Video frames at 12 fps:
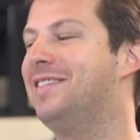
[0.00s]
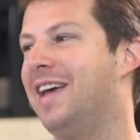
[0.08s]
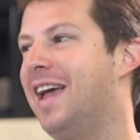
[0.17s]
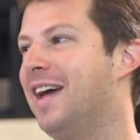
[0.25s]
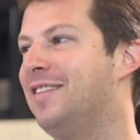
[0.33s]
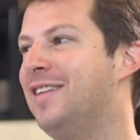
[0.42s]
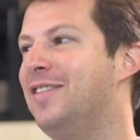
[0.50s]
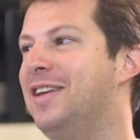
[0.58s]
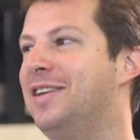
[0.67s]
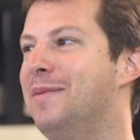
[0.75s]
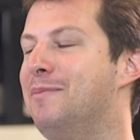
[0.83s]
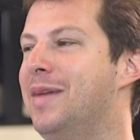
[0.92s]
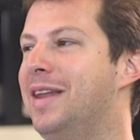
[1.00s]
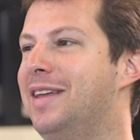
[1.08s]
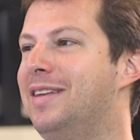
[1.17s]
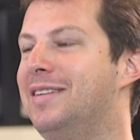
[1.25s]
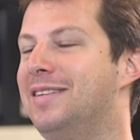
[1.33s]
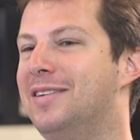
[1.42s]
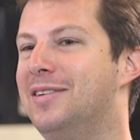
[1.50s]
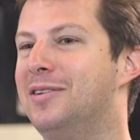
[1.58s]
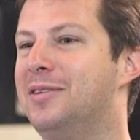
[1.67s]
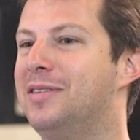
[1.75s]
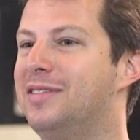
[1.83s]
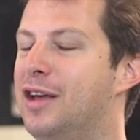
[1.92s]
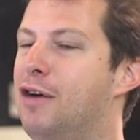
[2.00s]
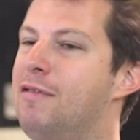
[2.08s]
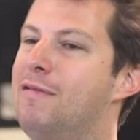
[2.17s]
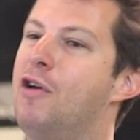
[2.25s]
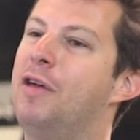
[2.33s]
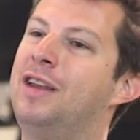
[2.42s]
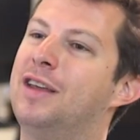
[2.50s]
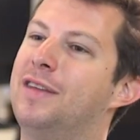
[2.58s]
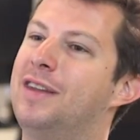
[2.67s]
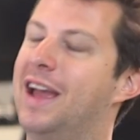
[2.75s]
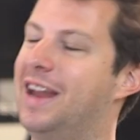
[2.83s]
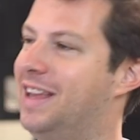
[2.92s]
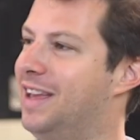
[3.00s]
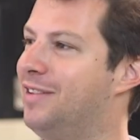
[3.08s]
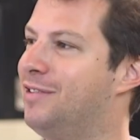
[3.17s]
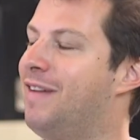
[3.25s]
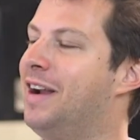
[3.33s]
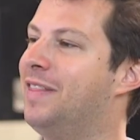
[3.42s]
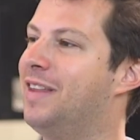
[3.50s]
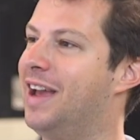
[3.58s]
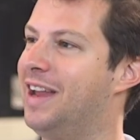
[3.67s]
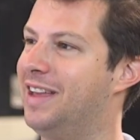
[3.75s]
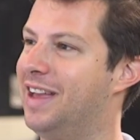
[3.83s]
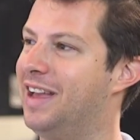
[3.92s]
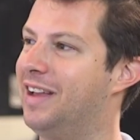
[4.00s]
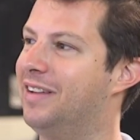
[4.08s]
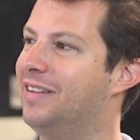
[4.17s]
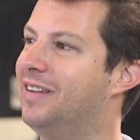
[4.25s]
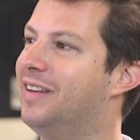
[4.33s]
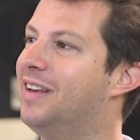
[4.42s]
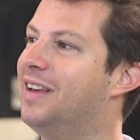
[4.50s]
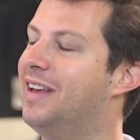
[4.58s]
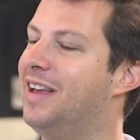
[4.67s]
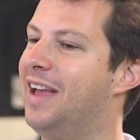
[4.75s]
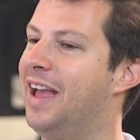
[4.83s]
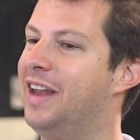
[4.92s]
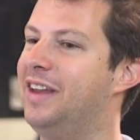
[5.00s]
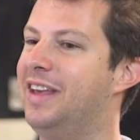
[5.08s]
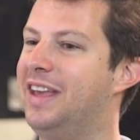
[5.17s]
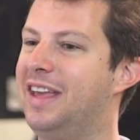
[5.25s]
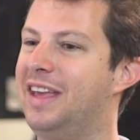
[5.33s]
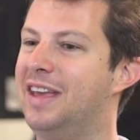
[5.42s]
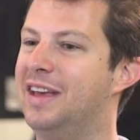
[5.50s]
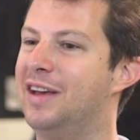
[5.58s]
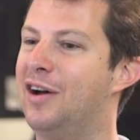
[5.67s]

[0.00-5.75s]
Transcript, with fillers: his hand, and then oh. committed herself fully to the night, to fighting the Night King. And he